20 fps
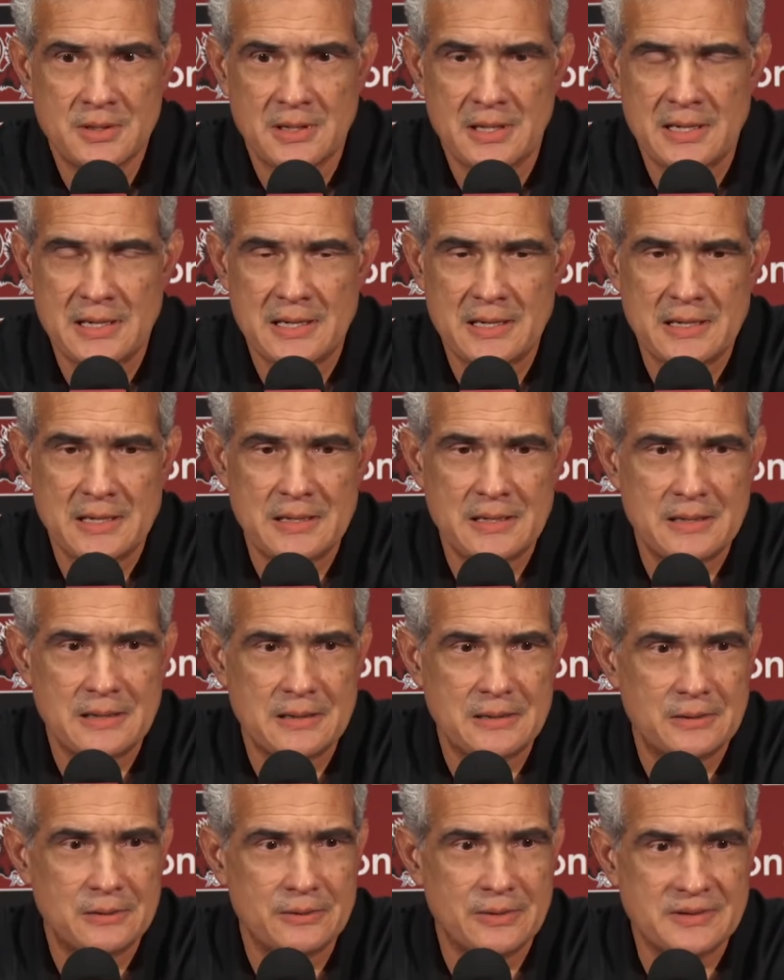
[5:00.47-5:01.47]

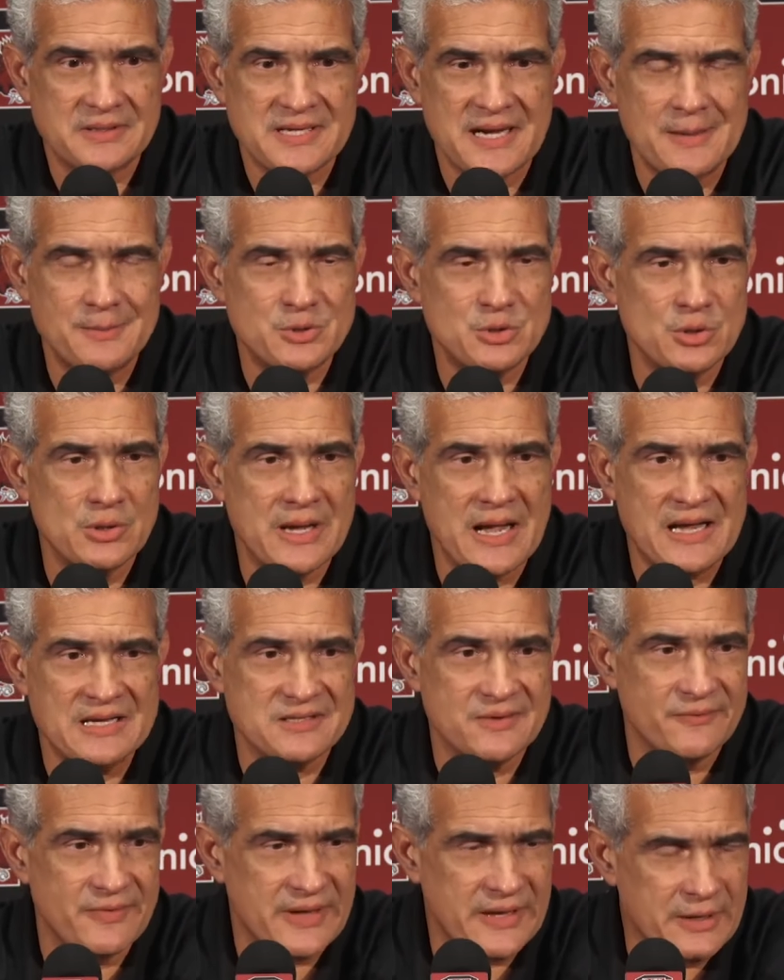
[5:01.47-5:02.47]
the times you
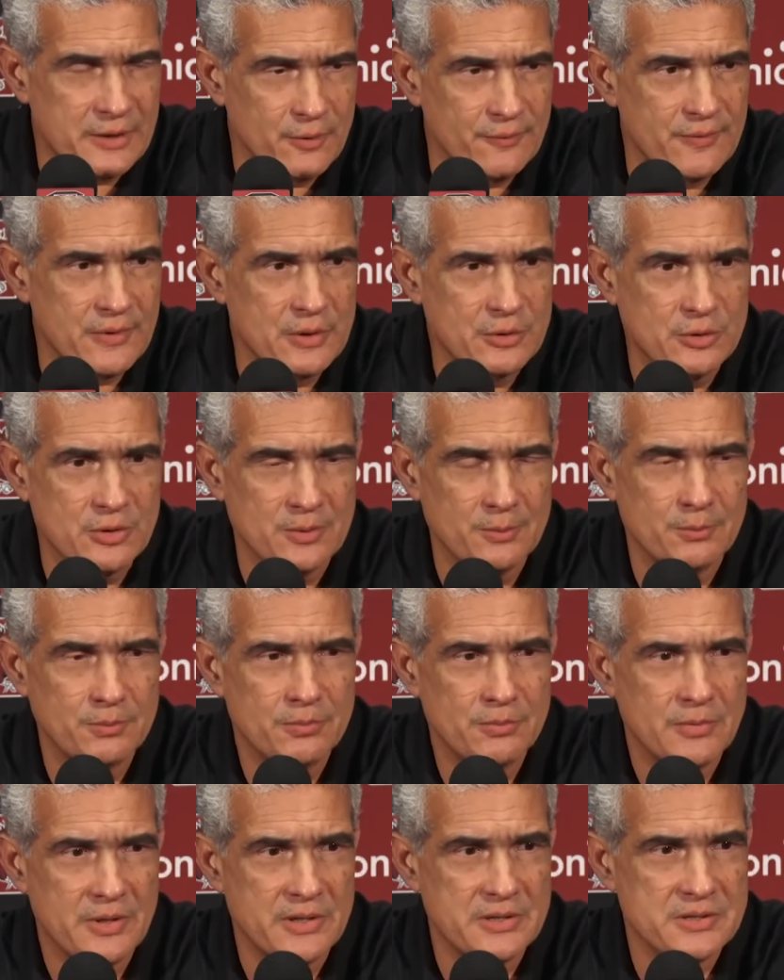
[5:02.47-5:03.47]
guys have interviewed
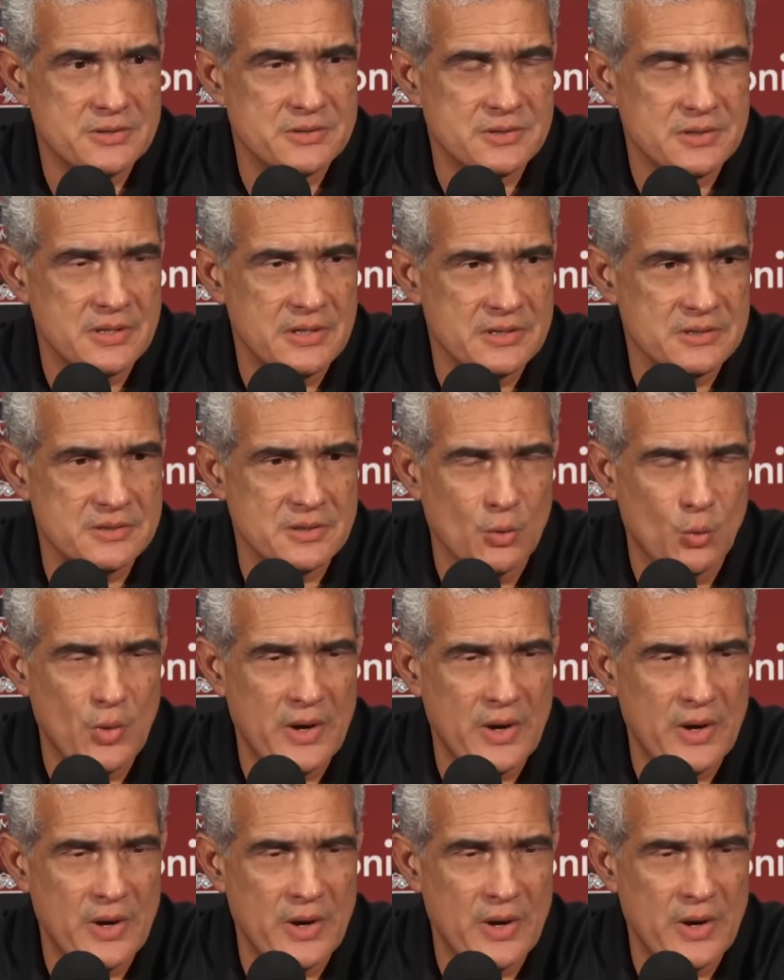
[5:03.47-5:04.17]
him, his the